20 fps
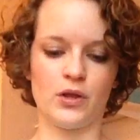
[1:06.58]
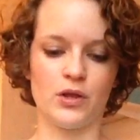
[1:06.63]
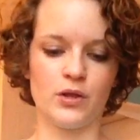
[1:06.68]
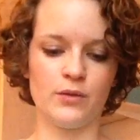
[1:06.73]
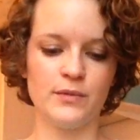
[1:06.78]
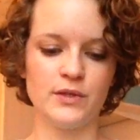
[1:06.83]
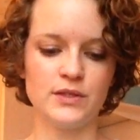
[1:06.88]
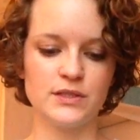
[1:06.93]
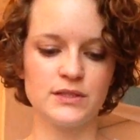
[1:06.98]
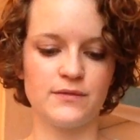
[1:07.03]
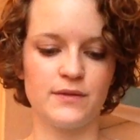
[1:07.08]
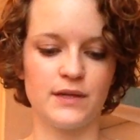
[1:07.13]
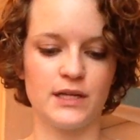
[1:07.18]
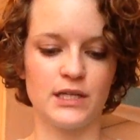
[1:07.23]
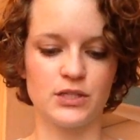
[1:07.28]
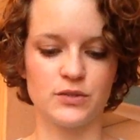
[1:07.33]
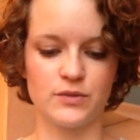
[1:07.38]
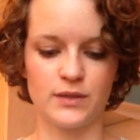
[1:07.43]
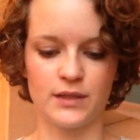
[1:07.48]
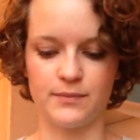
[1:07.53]
almost
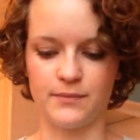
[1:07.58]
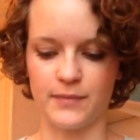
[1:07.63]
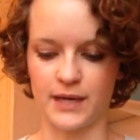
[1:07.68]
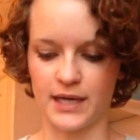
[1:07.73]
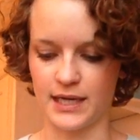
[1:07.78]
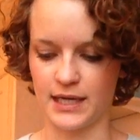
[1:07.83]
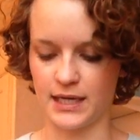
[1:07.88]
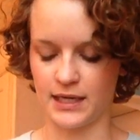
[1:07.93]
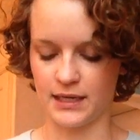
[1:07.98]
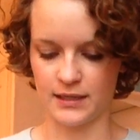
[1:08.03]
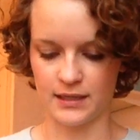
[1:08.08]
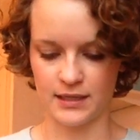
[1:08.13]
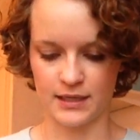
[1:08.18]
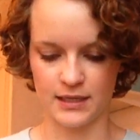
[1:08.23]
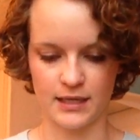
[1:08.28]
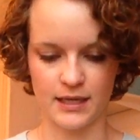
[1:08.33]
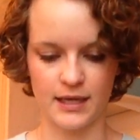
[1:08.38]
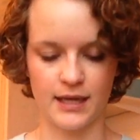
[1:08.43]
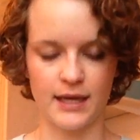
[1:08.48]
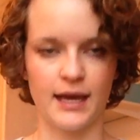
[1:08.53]
finished with mine.
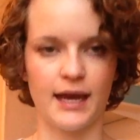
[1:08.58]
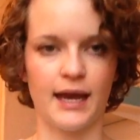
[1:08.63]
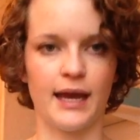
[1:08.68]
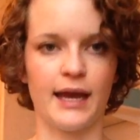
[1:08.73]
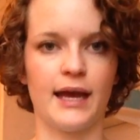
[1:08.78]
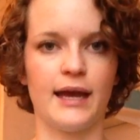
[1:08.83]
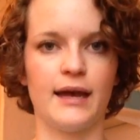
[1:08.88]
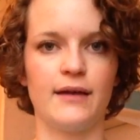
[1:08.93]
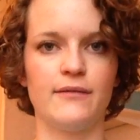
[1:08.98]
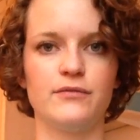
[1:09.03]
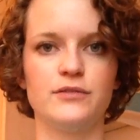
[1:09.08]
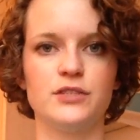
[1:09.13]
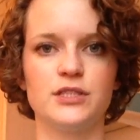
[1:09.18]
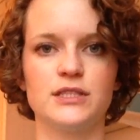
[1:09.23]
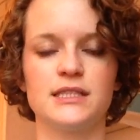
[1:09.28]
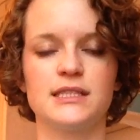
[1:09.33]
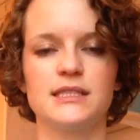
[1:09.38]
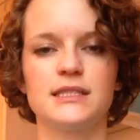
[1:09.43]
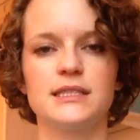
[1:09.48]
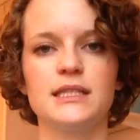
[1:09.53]
I have
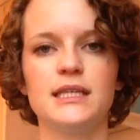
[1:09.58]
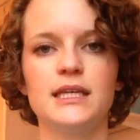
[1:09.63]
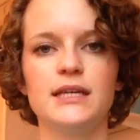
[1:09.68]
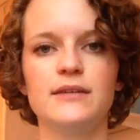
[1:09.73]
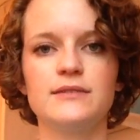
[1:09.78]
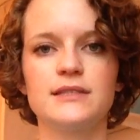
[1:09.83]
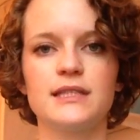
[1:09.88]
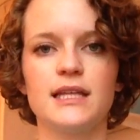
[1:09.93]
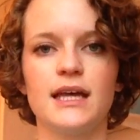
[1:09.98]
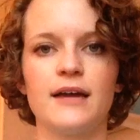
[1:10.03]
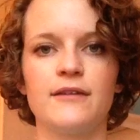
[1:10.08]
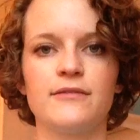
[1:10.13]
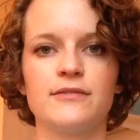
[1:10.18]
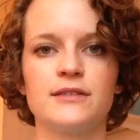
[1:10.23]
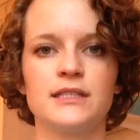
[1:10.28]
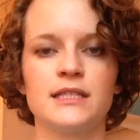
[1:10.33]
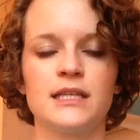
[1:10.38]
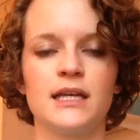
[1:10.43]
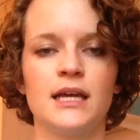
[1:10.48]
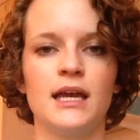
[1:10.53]
just the sleeves
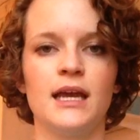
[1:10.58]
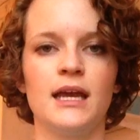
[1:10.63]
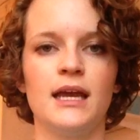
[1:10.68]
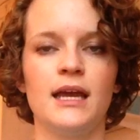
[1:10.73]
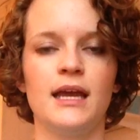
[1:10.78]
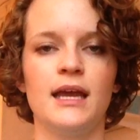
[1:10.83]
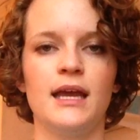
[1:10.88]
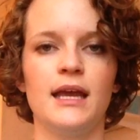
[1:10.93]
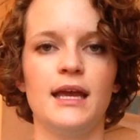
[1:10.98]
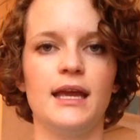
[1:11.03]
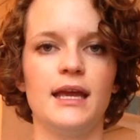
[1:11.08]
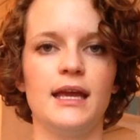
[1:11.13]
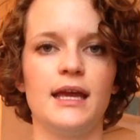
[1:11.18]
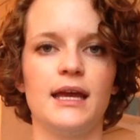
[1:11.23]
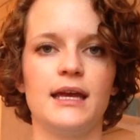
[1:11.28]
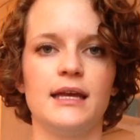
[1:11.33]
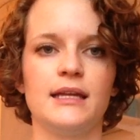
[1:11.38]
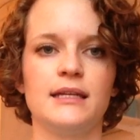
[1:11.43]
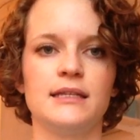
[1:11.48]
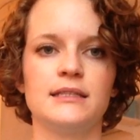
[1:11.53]
left
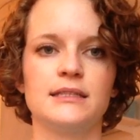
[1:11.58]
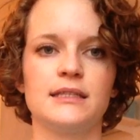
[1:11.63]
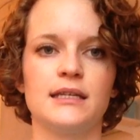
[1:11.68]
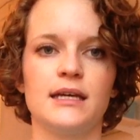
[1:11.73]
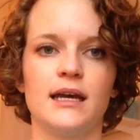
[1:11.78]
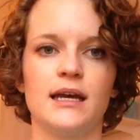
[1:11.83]
and